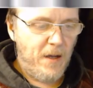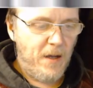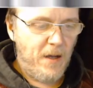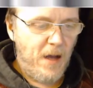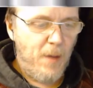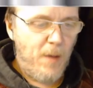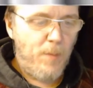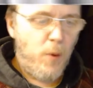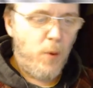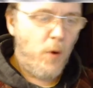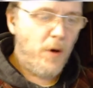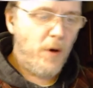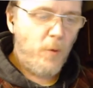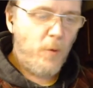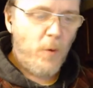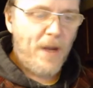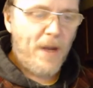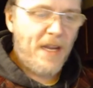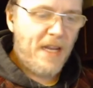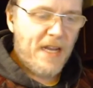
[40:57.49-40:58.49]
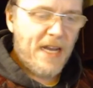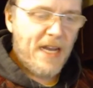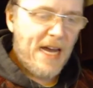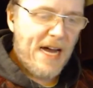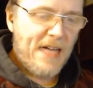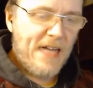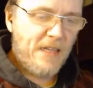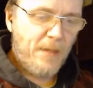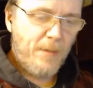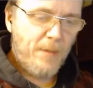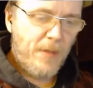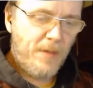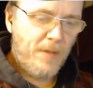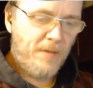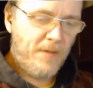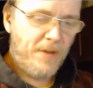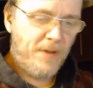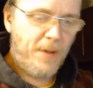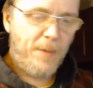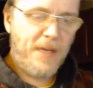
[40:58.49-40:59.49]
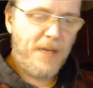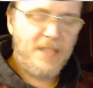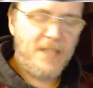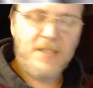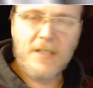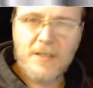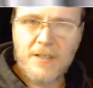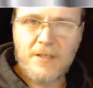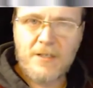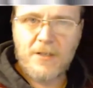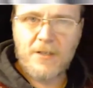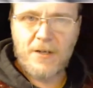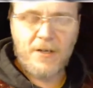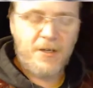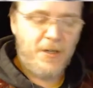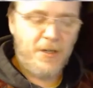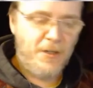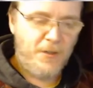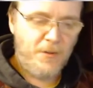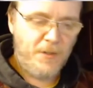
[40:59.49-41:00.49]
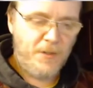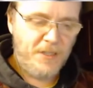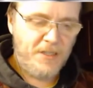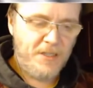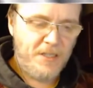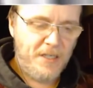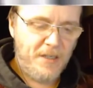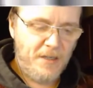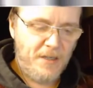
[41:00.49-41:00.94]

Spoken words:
a port wing column. They're basically turning into a single